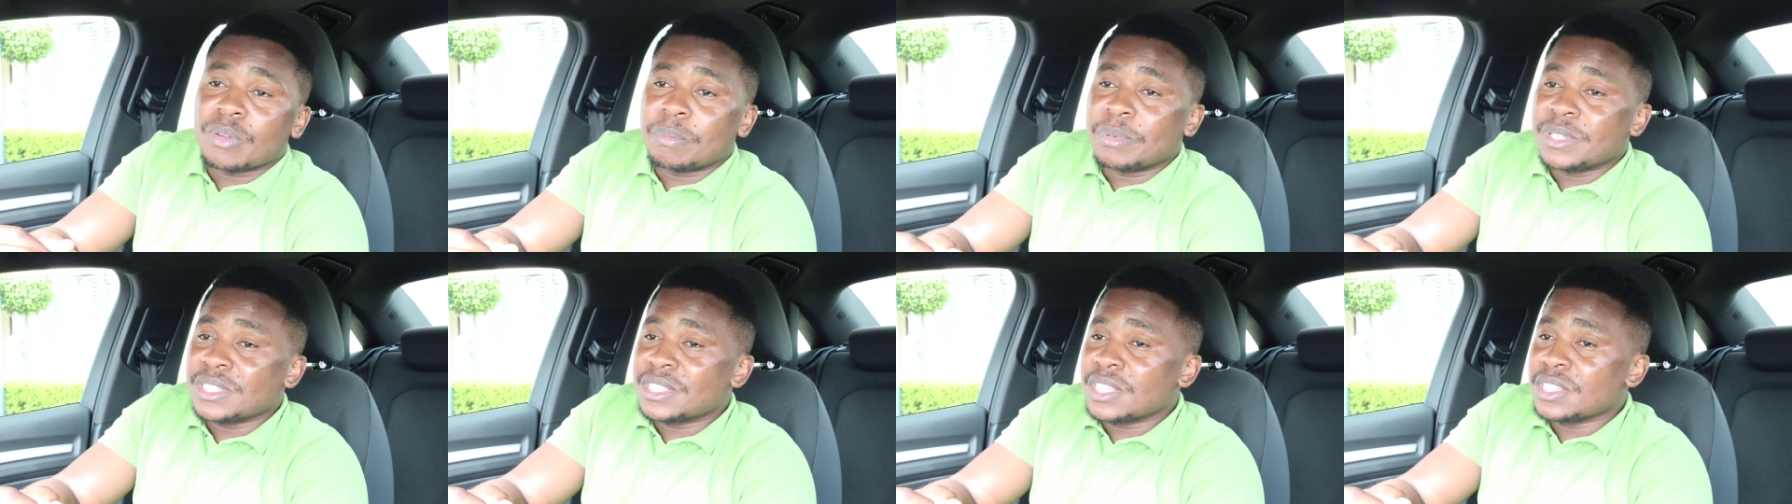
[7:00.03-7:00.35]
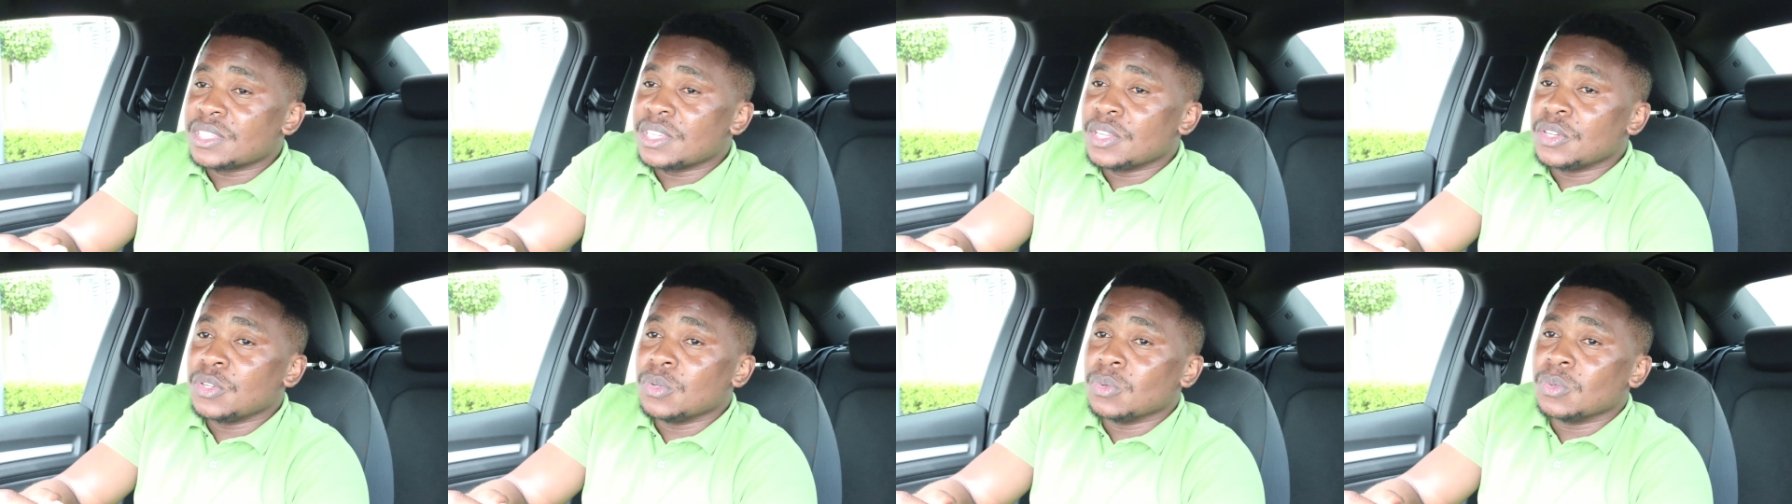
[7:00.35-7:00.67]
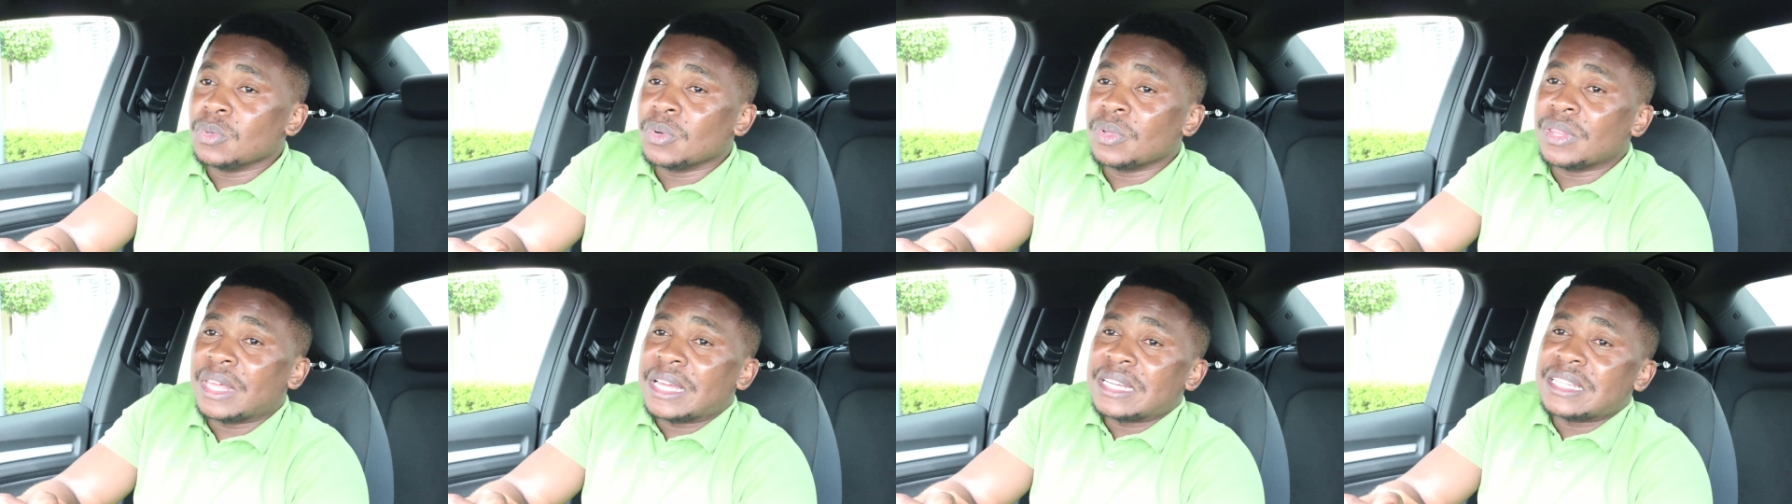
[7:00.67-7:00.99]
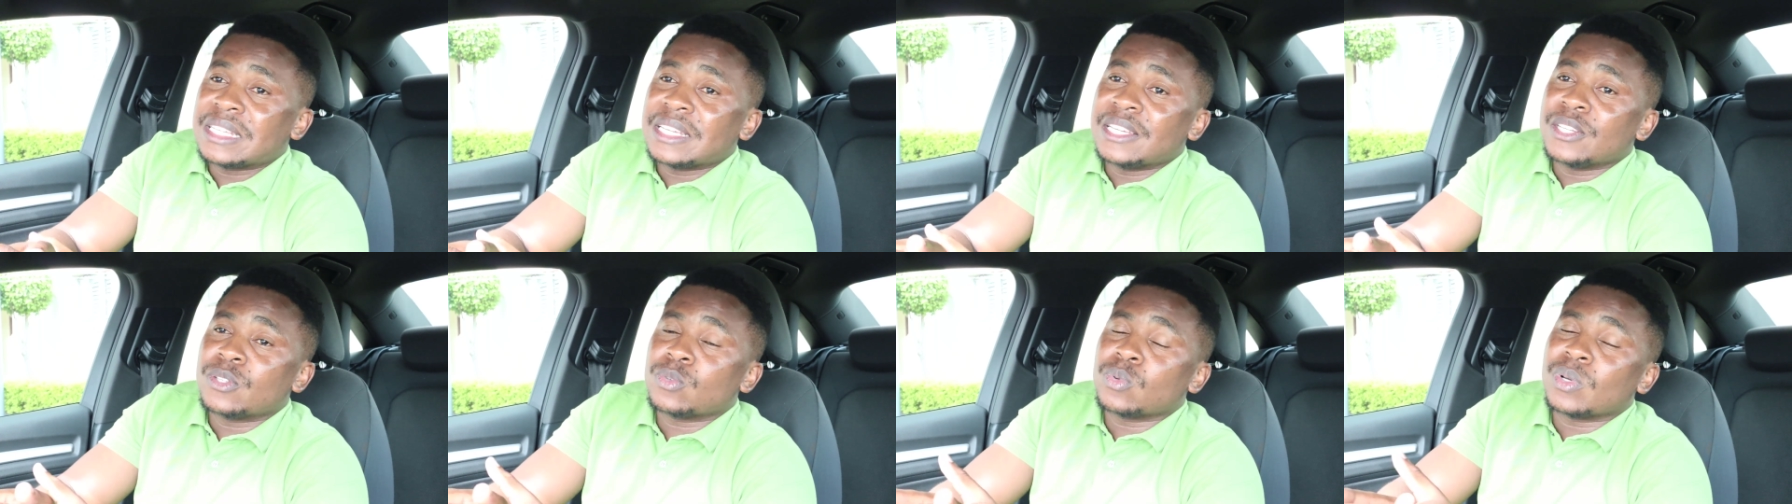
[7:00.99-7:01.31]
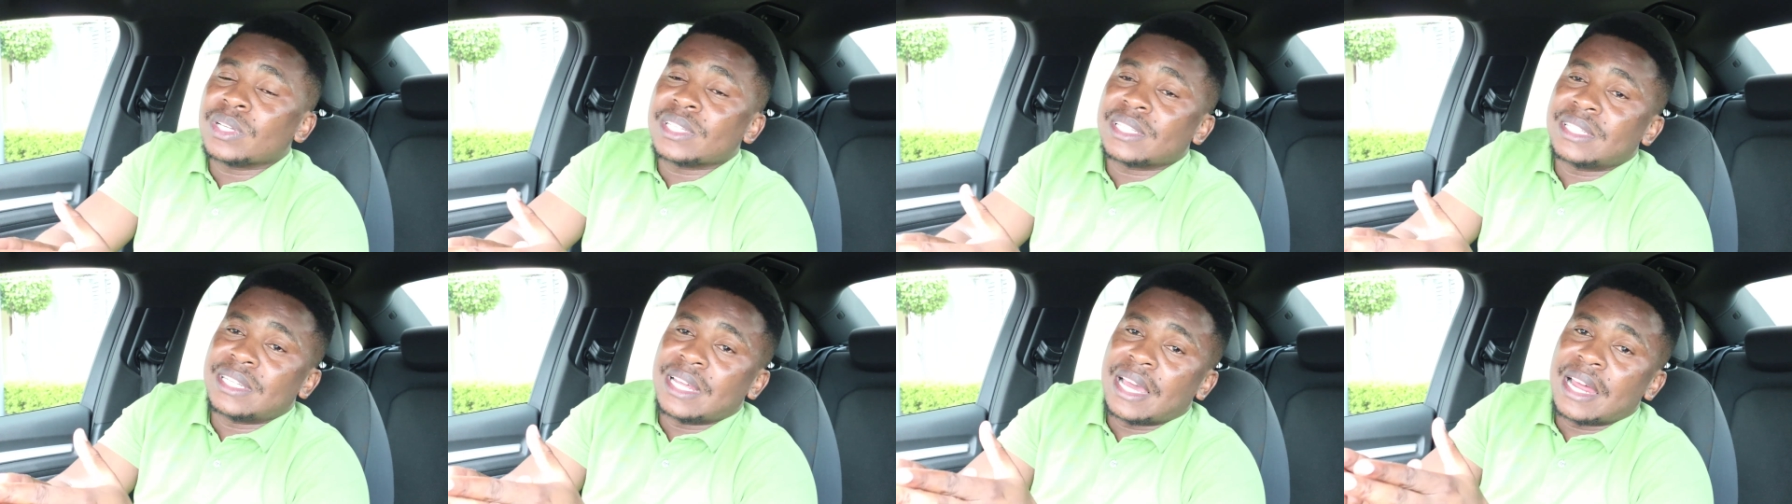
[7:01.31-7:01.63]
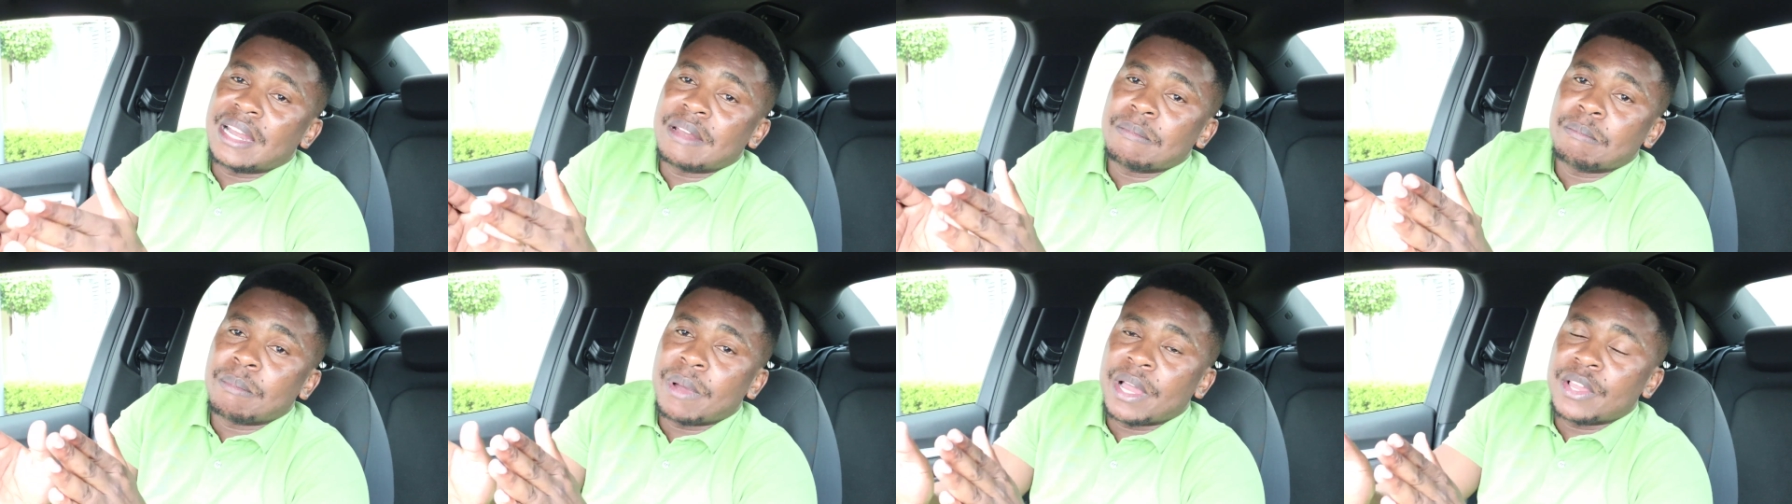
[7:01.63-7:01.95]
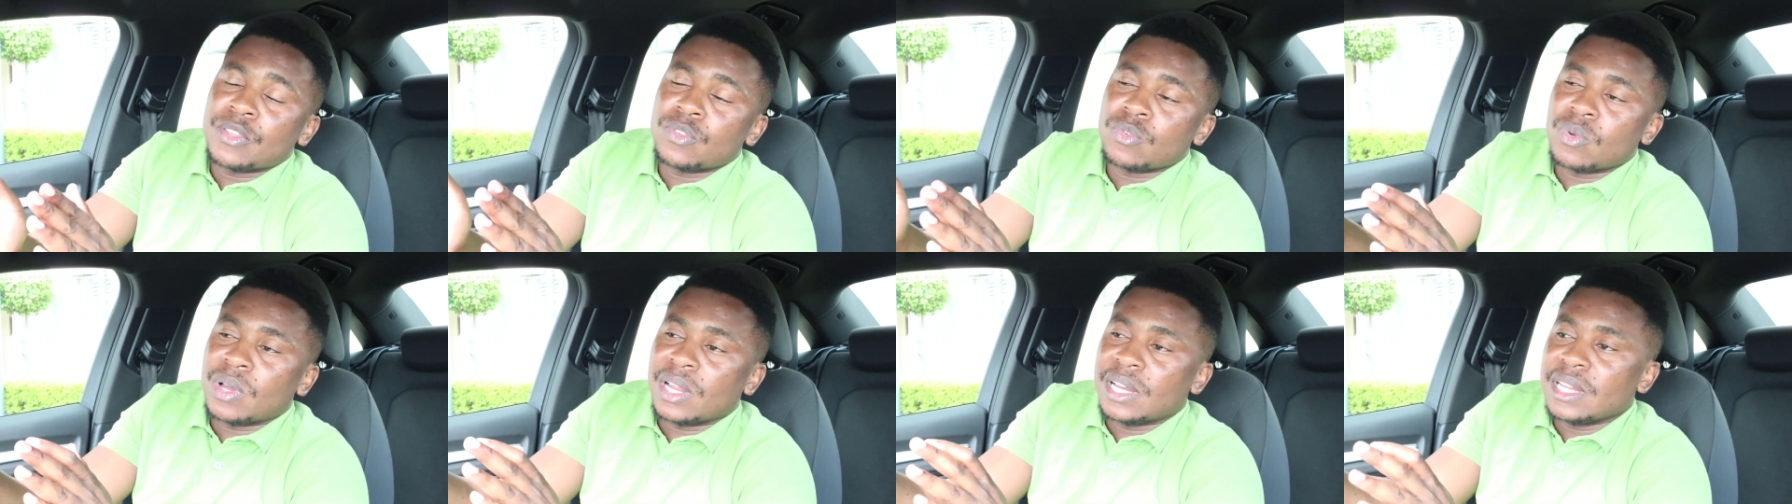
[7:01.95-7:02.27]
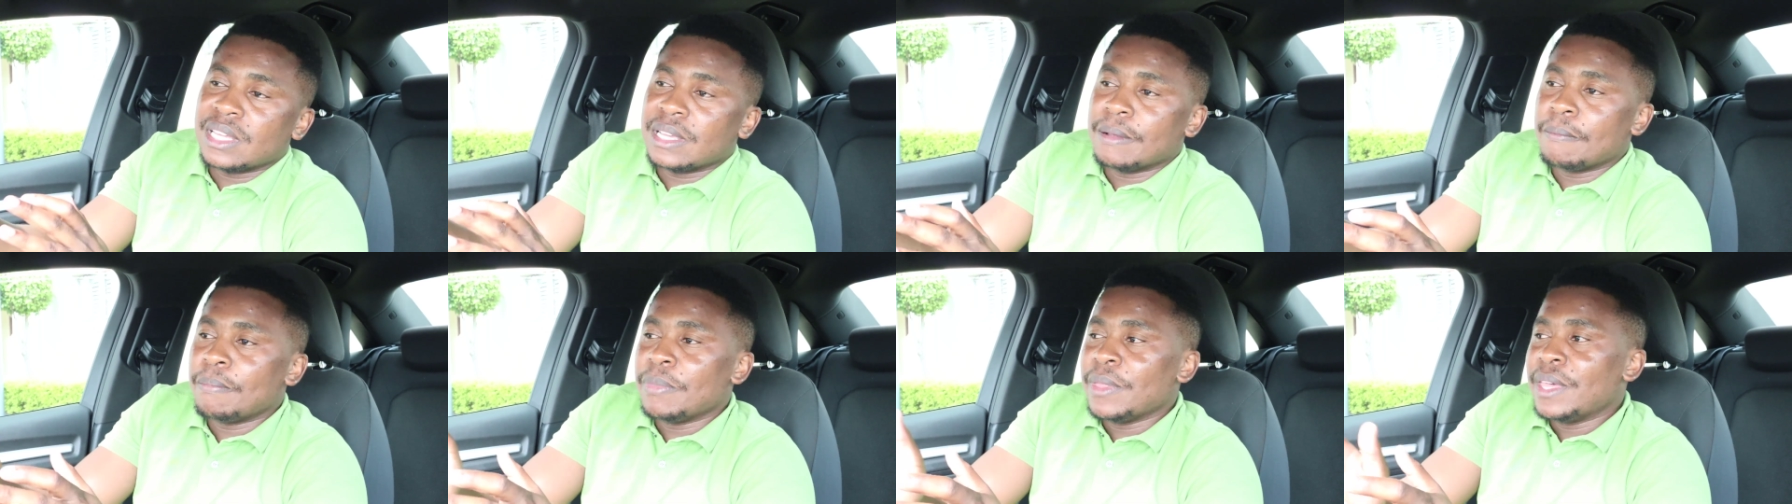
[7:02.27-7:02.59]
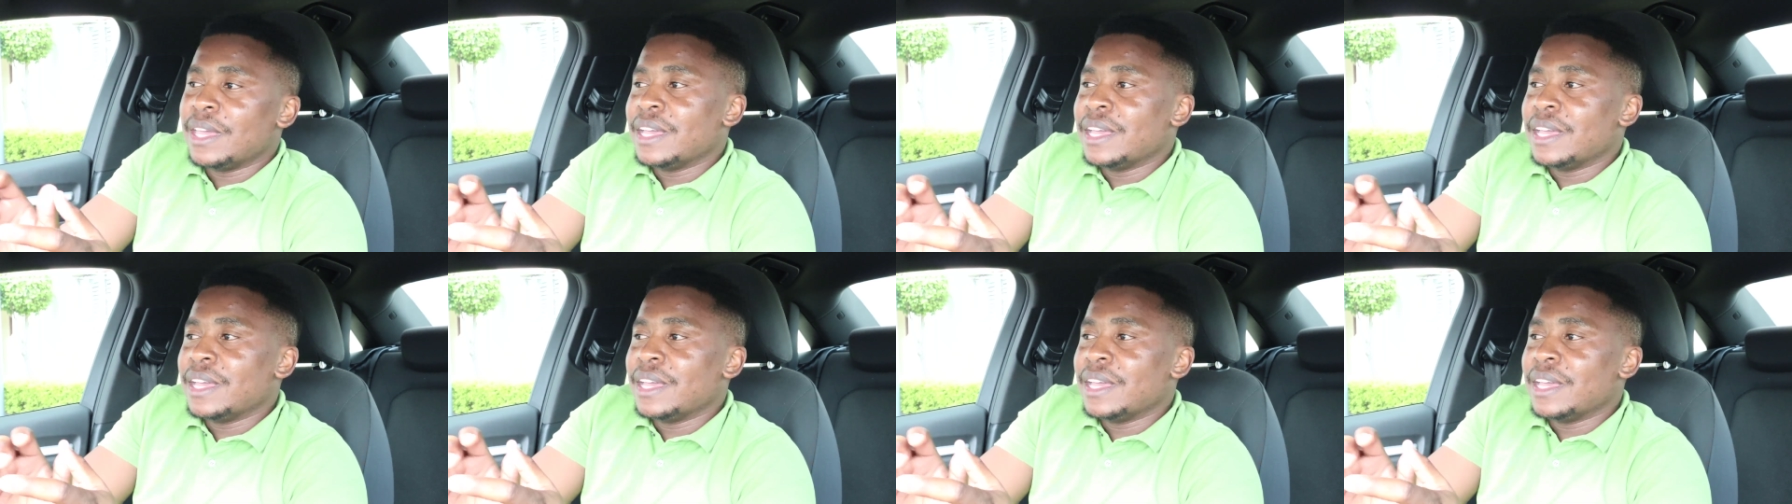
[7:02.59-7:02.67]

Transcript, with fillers: swapping station, you know that it was done manually.